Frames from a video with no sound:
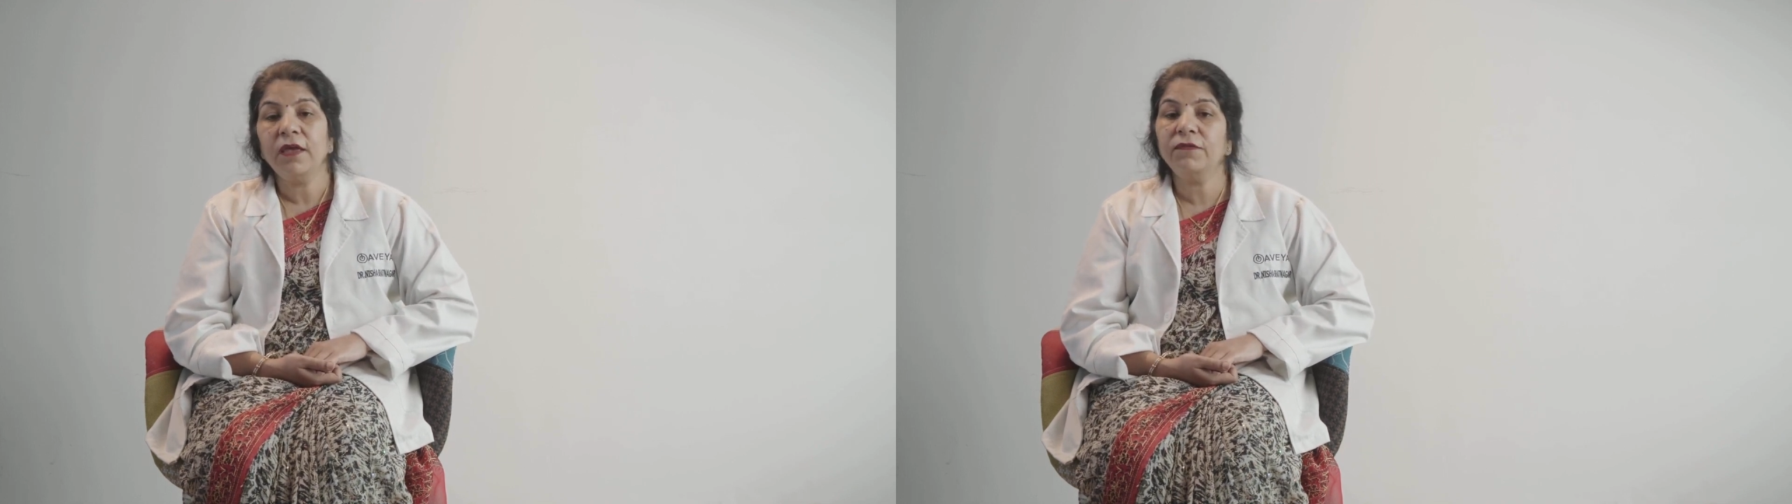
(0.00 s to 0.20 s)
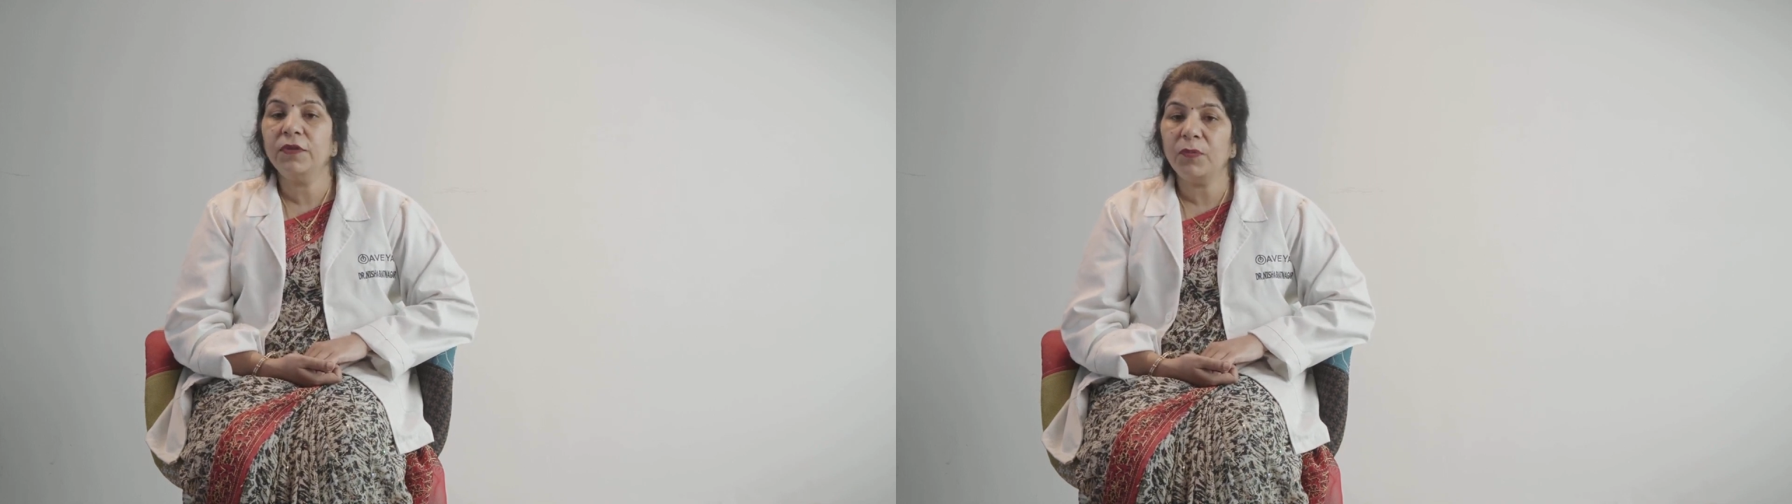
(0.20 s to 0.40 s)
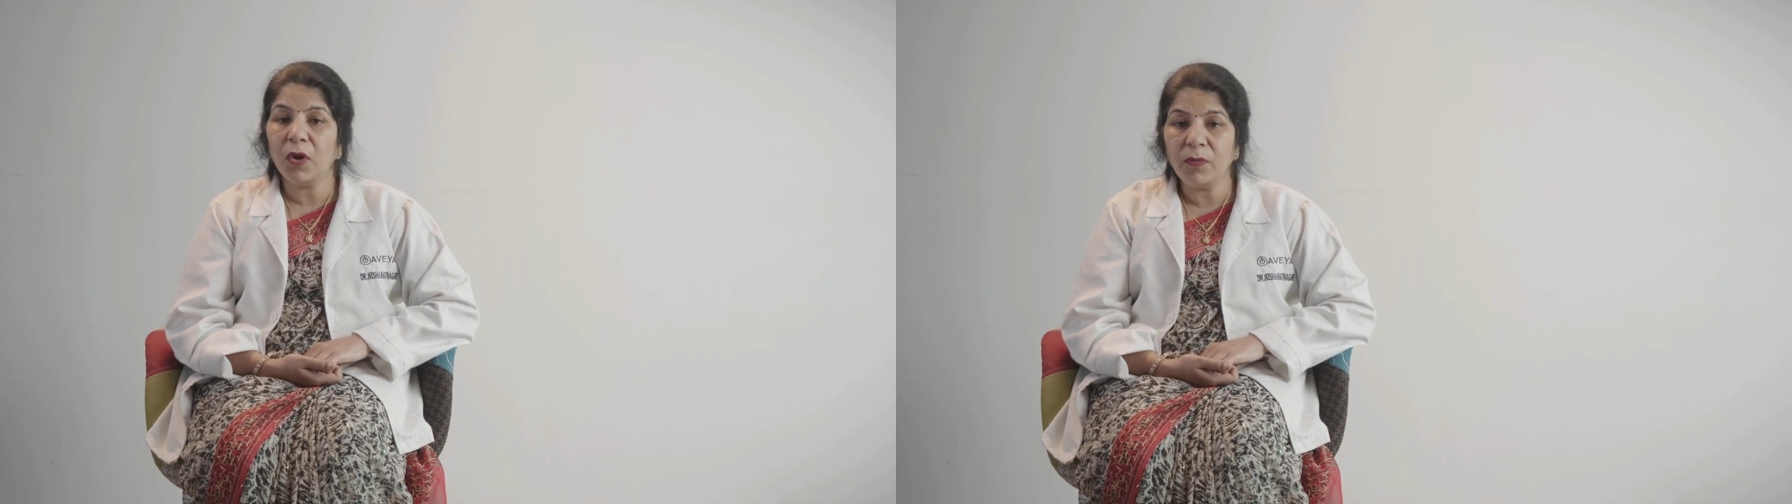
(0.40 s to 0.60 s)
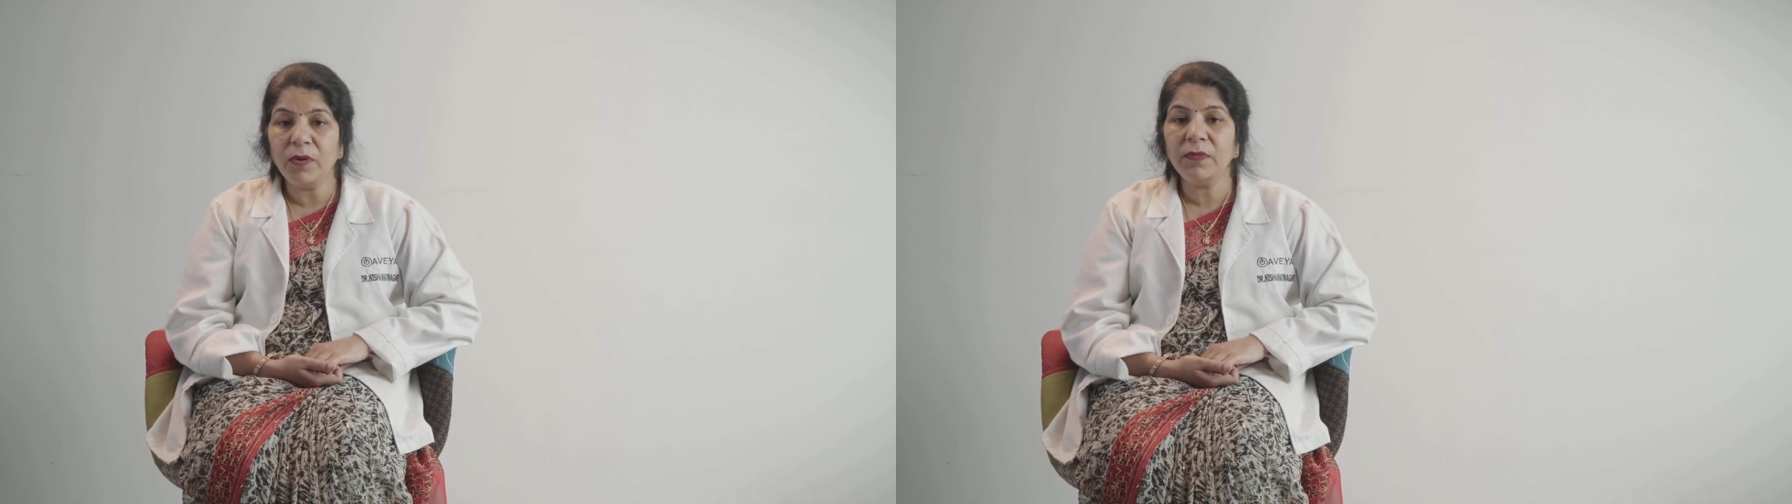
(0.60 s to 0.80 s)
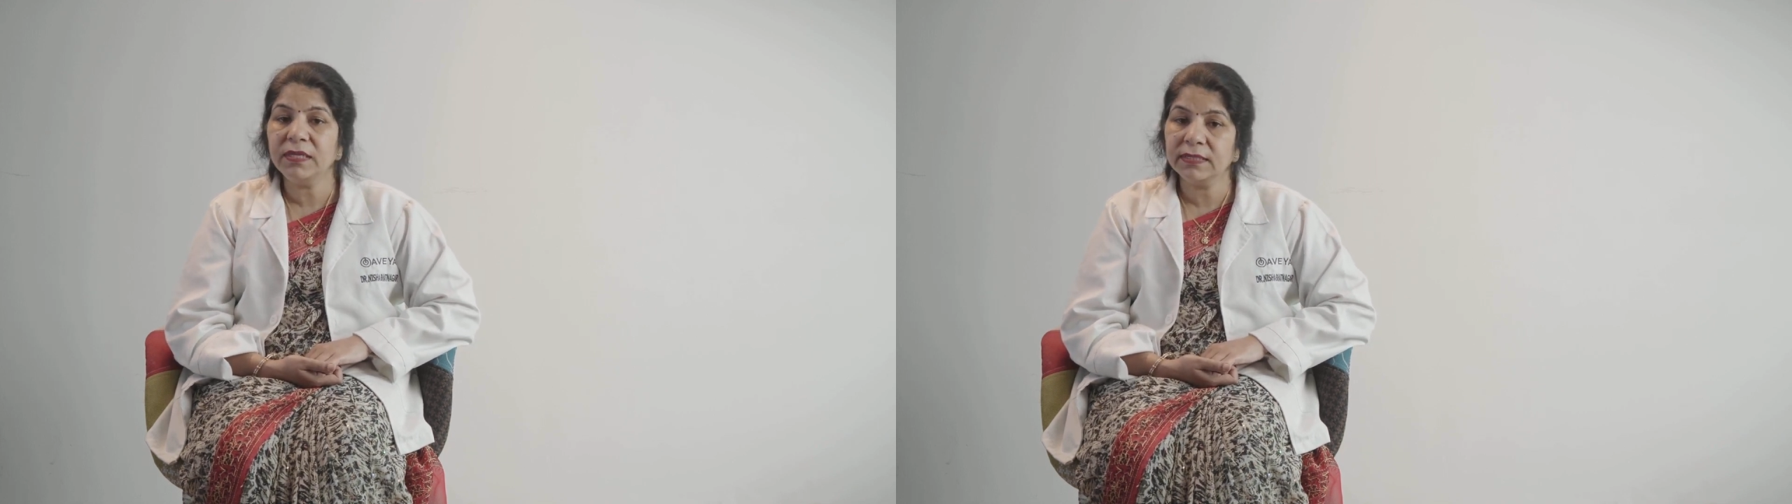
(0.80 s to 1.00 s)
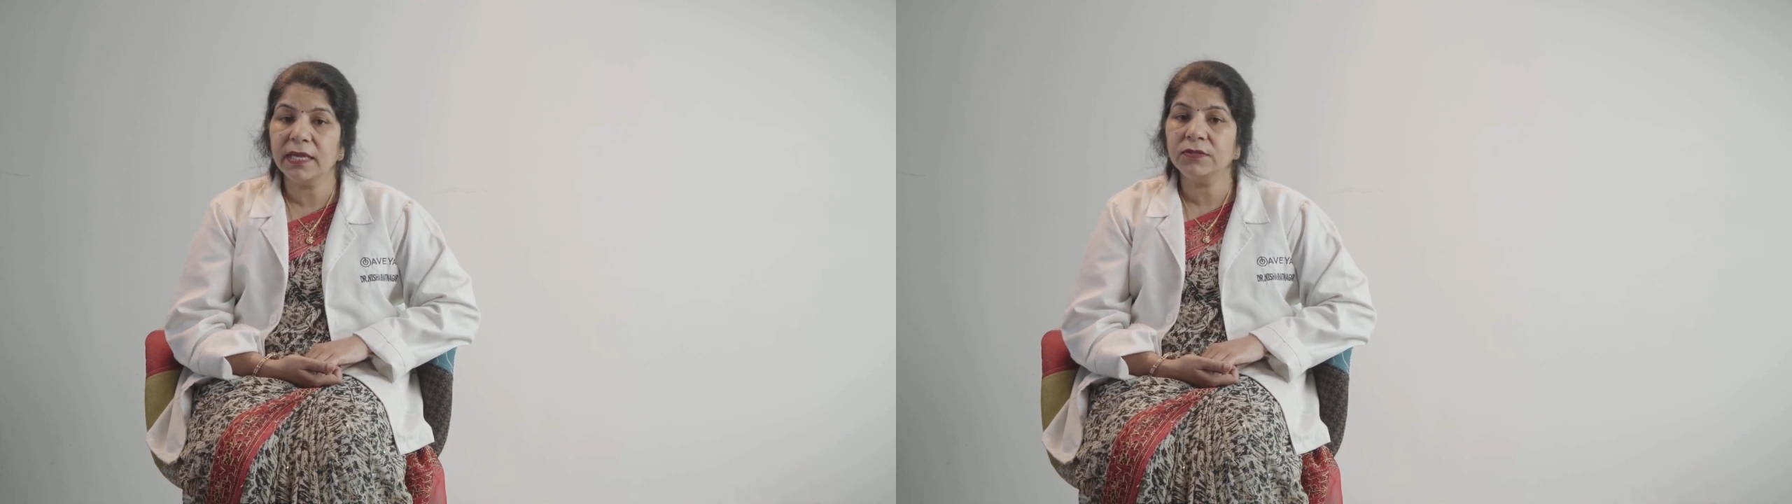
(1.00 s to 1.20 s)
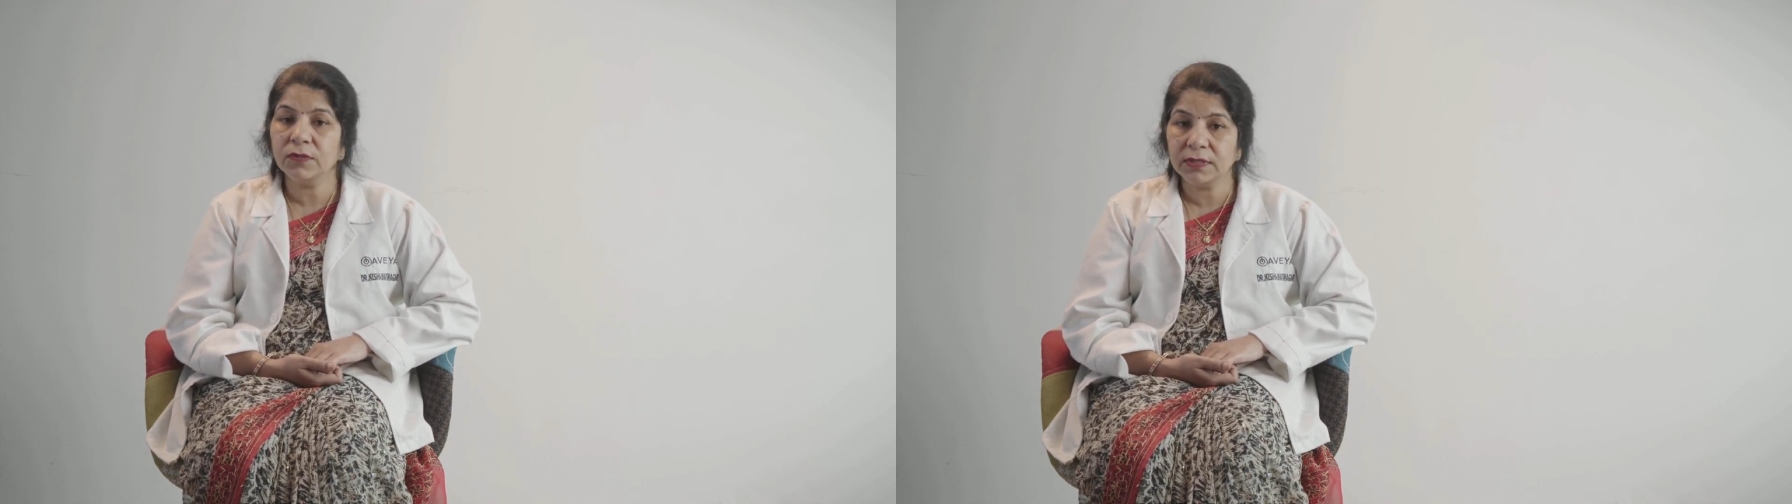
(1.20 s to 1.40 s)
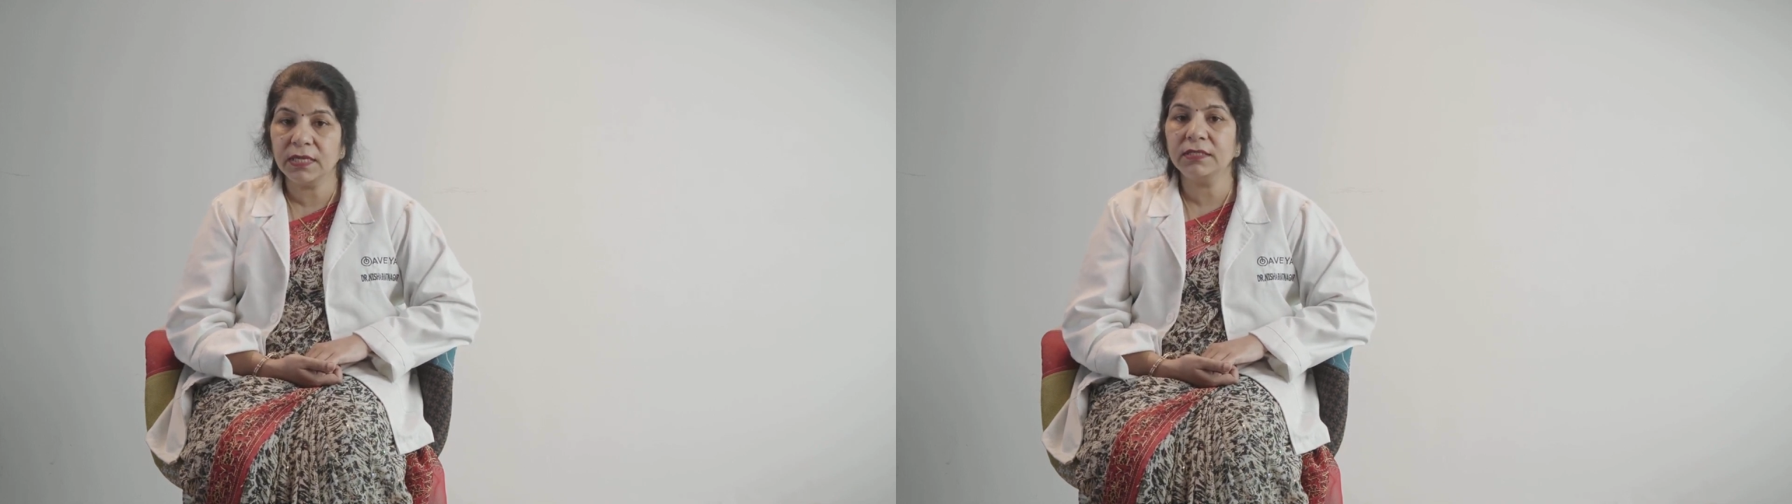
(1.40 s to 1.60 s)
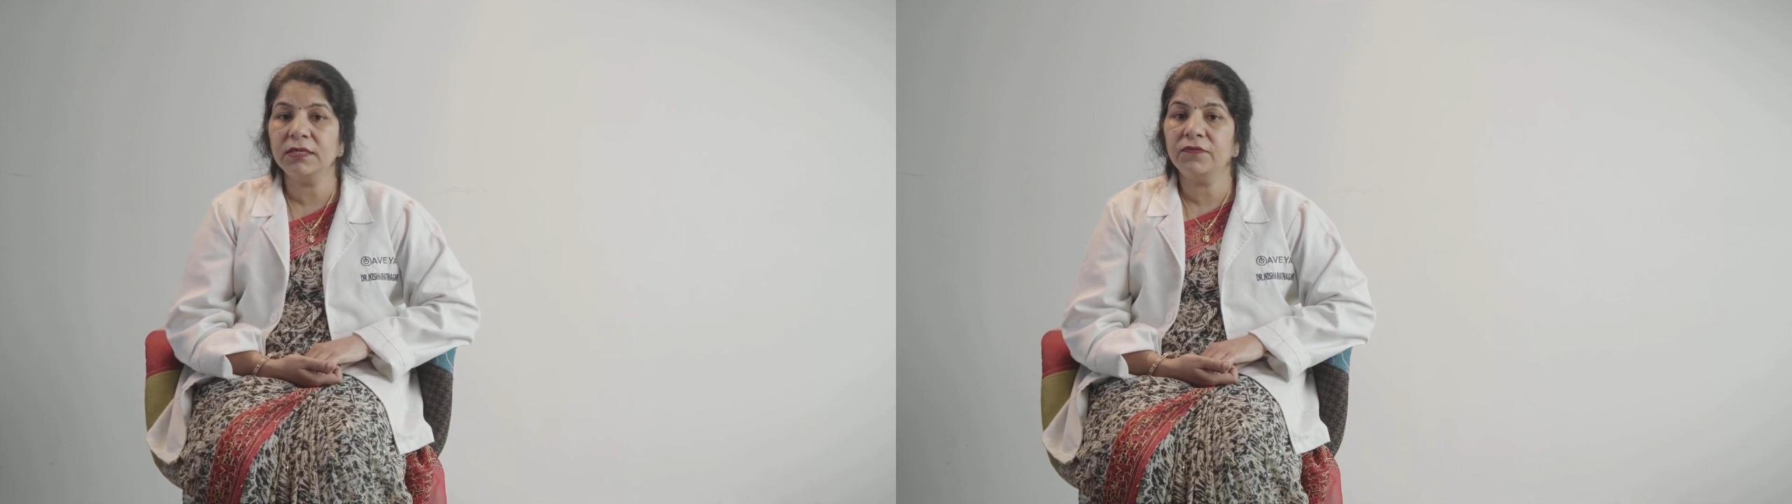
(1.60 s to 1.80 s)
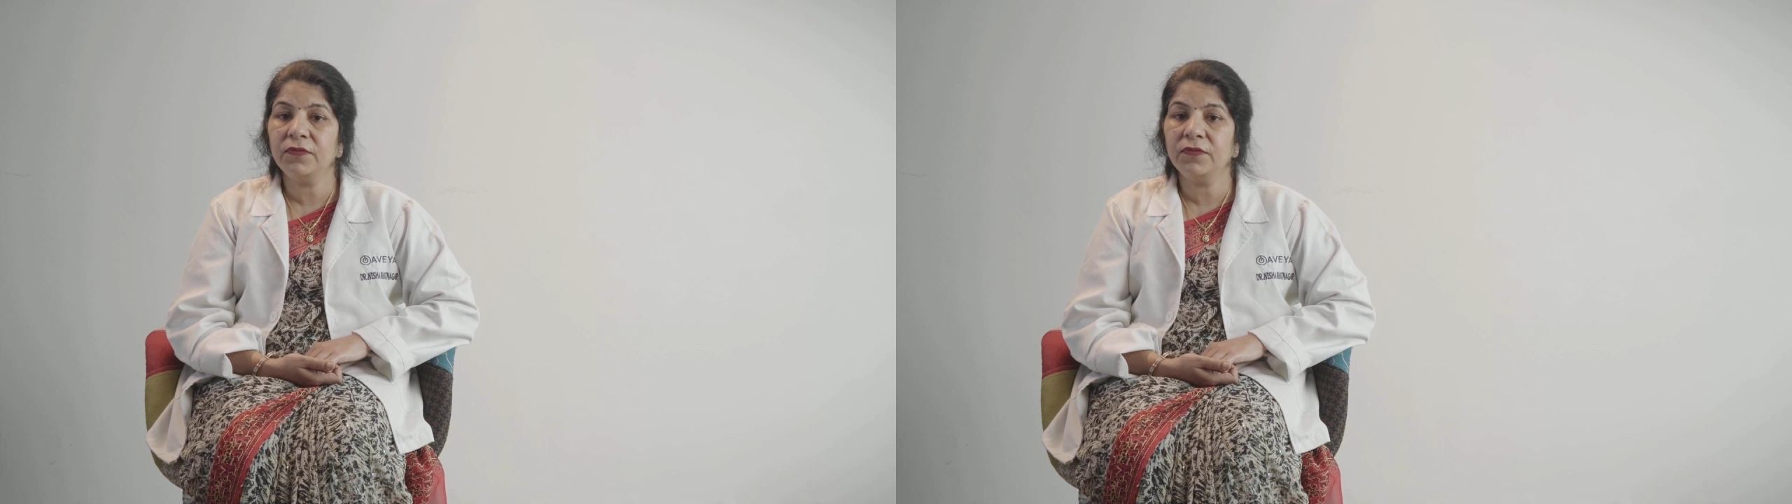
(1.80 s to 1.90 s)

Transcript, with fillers: If the problem is associated